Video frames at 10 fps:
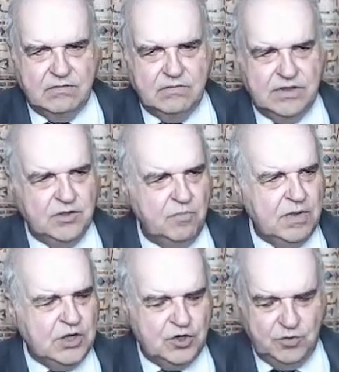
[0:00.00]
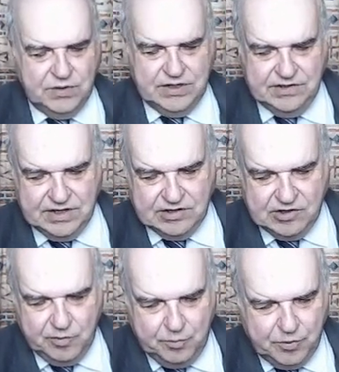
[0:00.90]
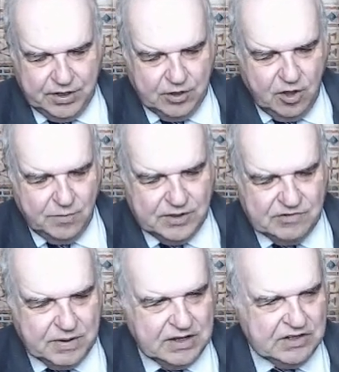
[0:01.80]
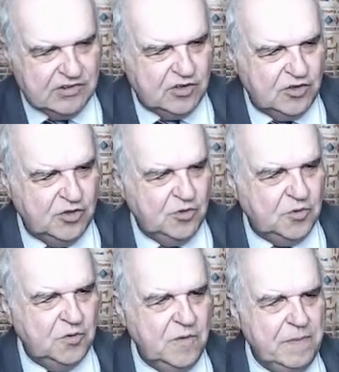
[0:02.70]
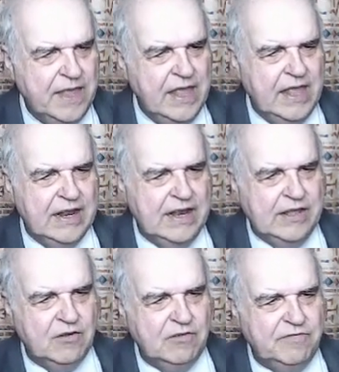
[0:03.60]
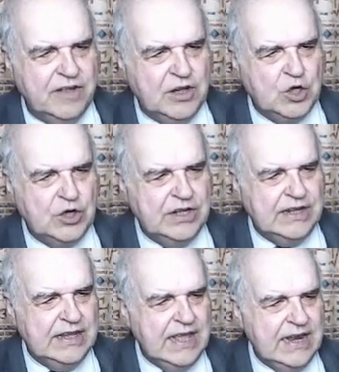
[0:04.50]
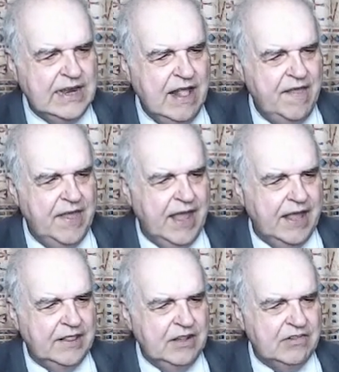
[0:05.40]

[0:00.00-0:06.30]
there's not much to it, is there? So we'll put in comma space 2, click on function again, and this